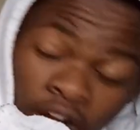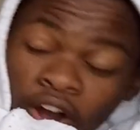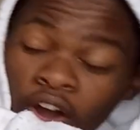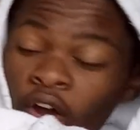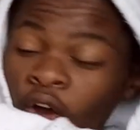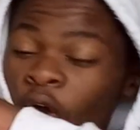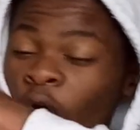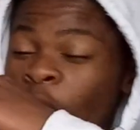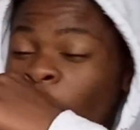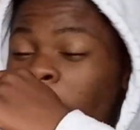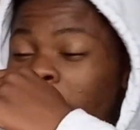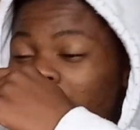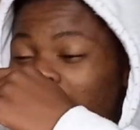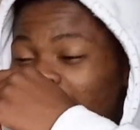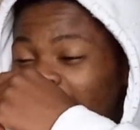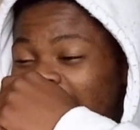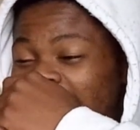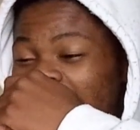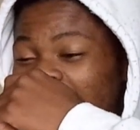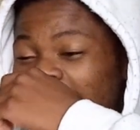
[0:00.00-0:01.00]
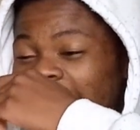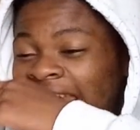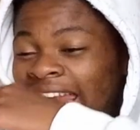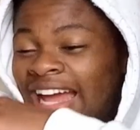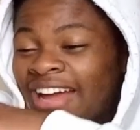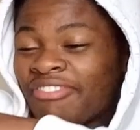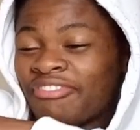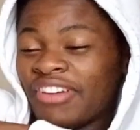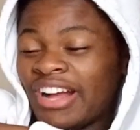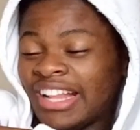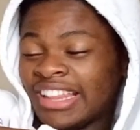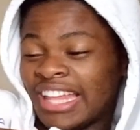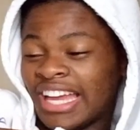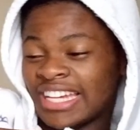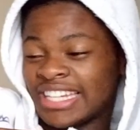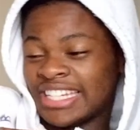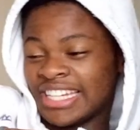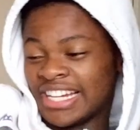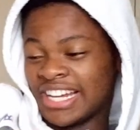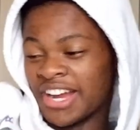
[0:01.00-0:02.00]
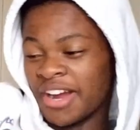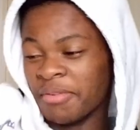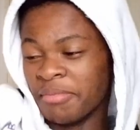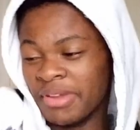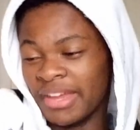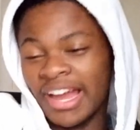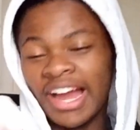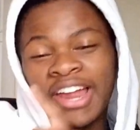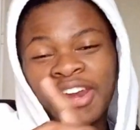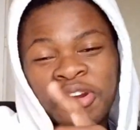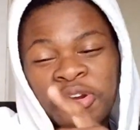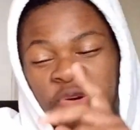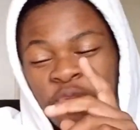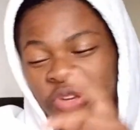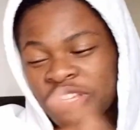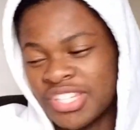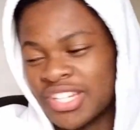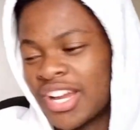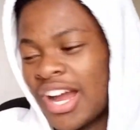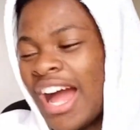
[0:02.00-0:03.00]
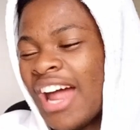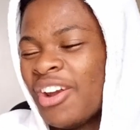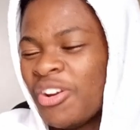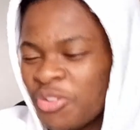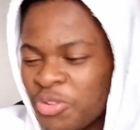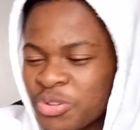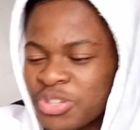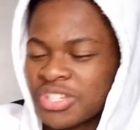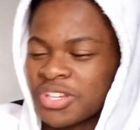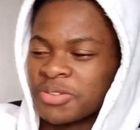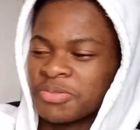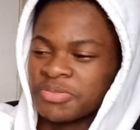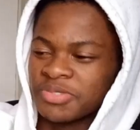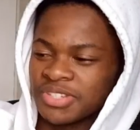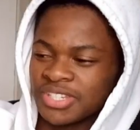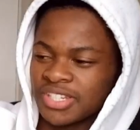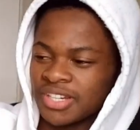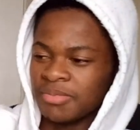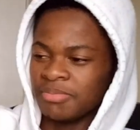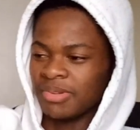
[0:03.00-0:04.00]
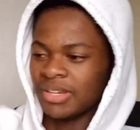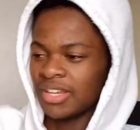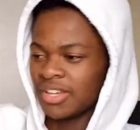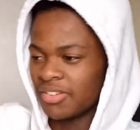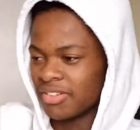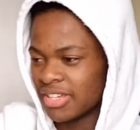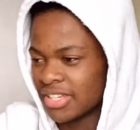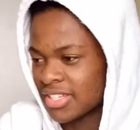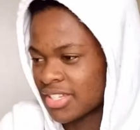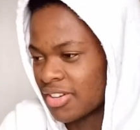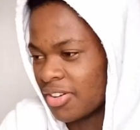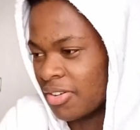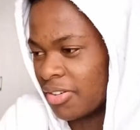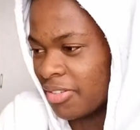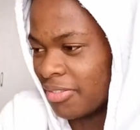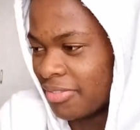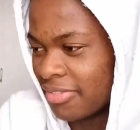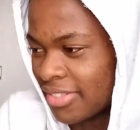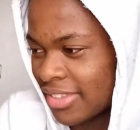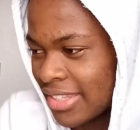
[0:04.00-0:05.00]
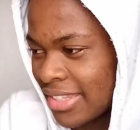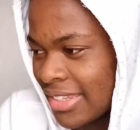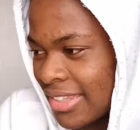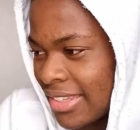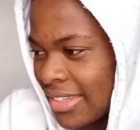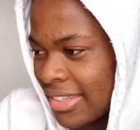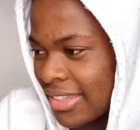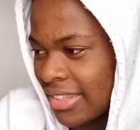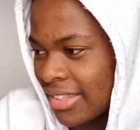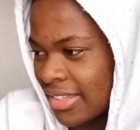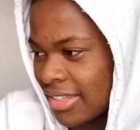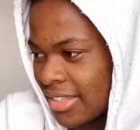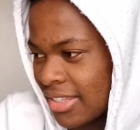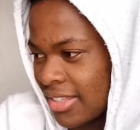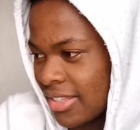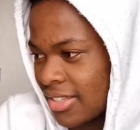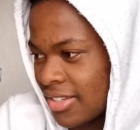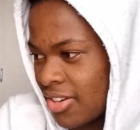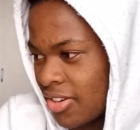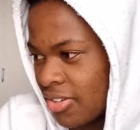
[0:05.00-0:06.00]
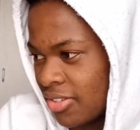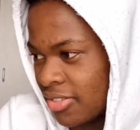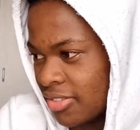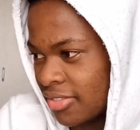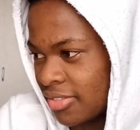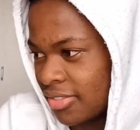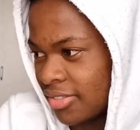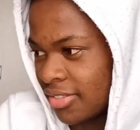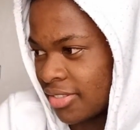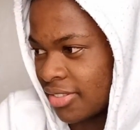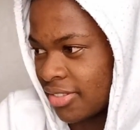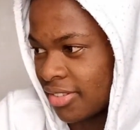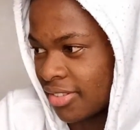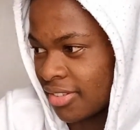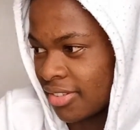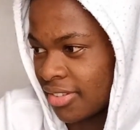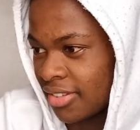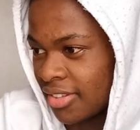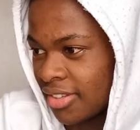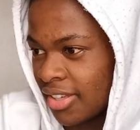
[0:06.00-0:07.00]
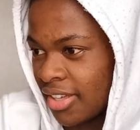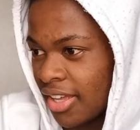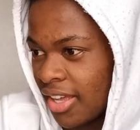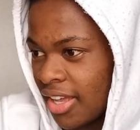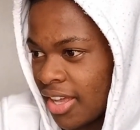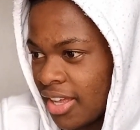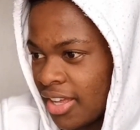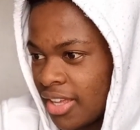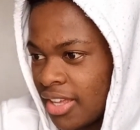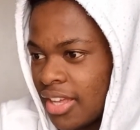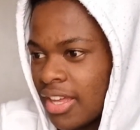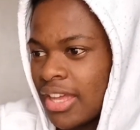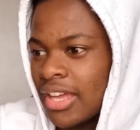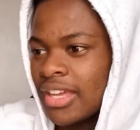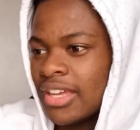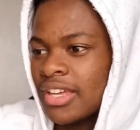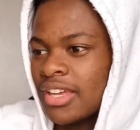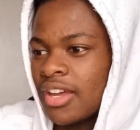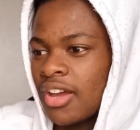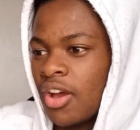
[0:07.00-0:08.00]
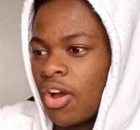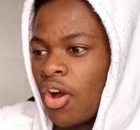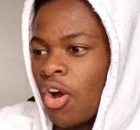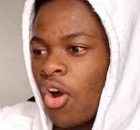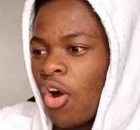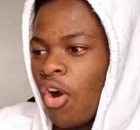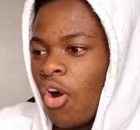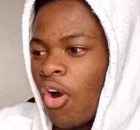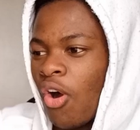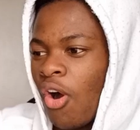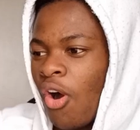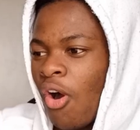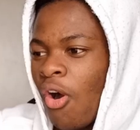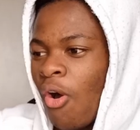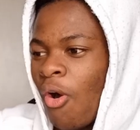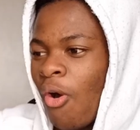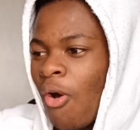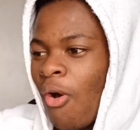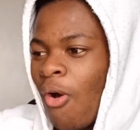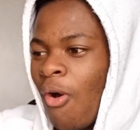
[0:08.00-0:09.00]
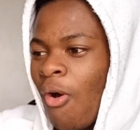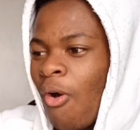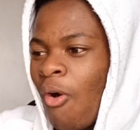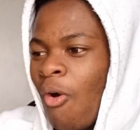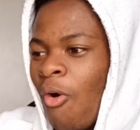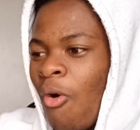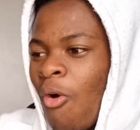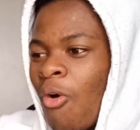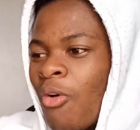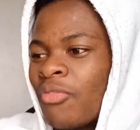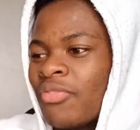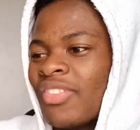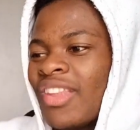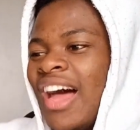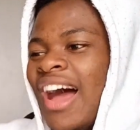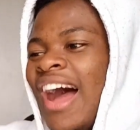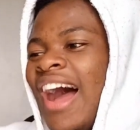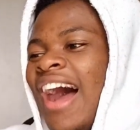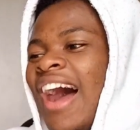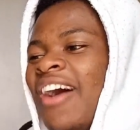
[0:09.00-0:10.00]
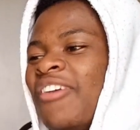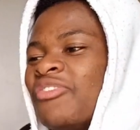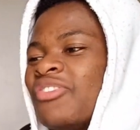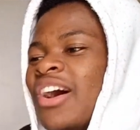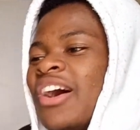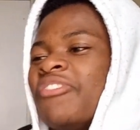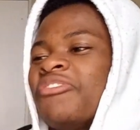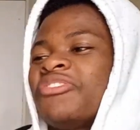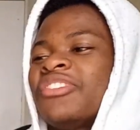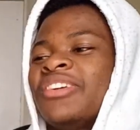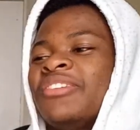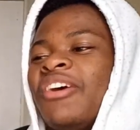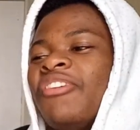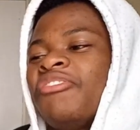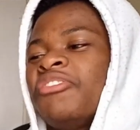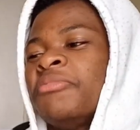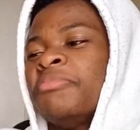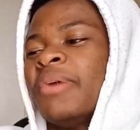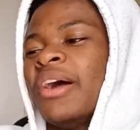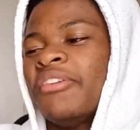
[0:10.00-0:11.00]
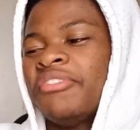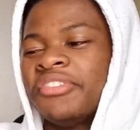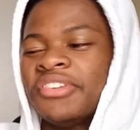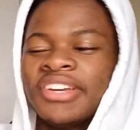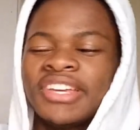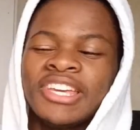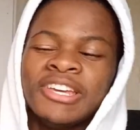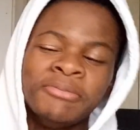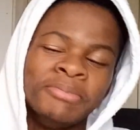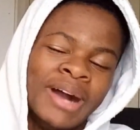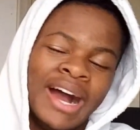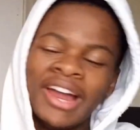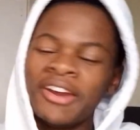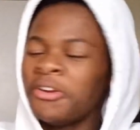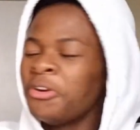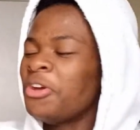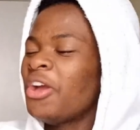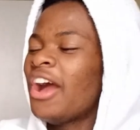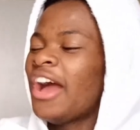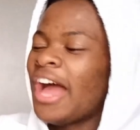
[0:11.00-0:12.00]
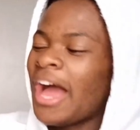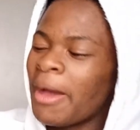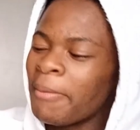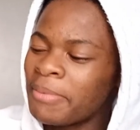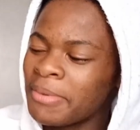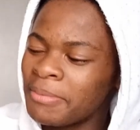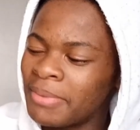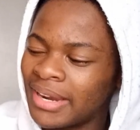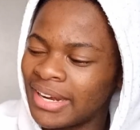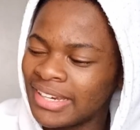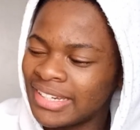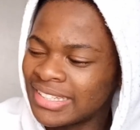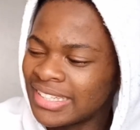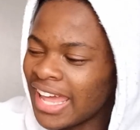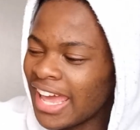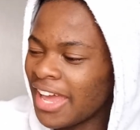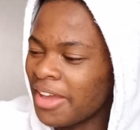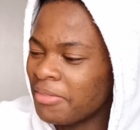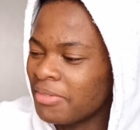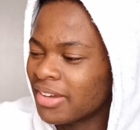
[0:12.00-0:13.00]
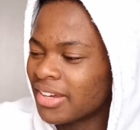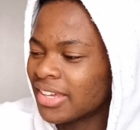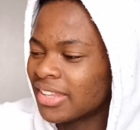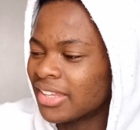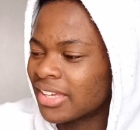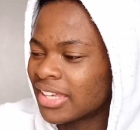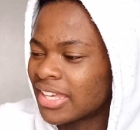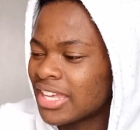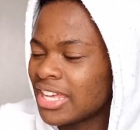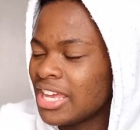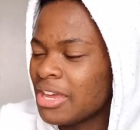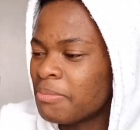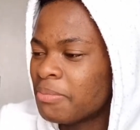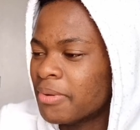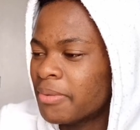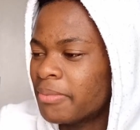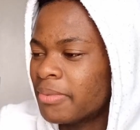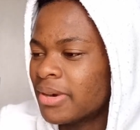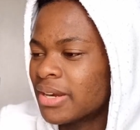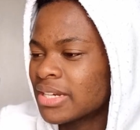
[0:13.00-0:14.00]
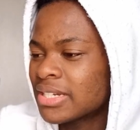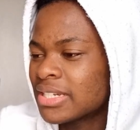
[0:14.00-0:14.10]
Oh my god, I felt that shit coming. I knew someone was up, but anyway, let's go. Let's go. Hey. Oh, nah. I feel bad for the keeper. I know y'all happy, but damn. Look at the keeper, bro.